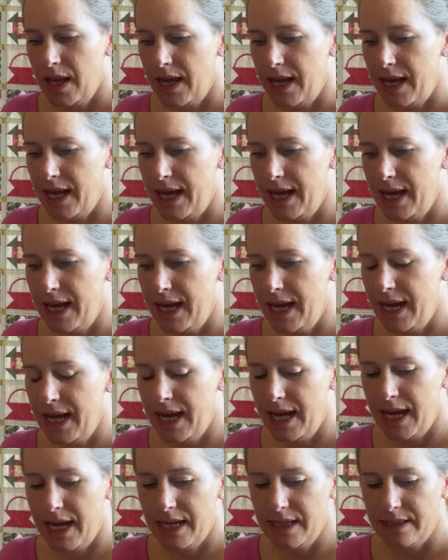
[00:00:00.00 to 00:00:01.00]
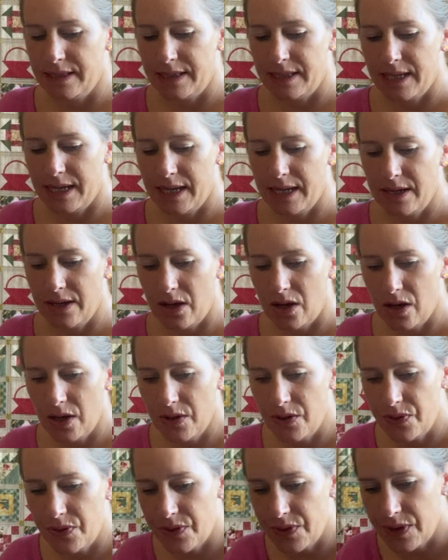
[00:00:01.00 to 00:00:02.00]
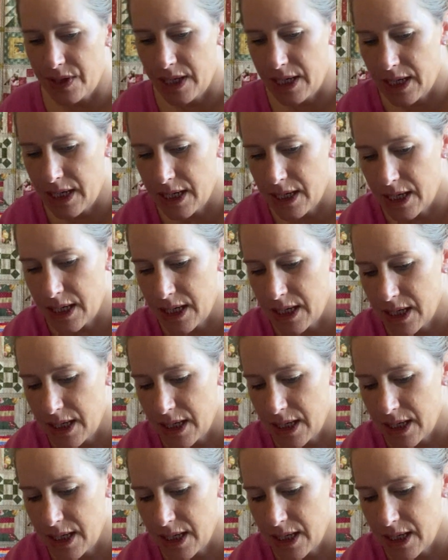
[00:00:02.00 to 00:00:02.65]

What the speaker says: And then I think,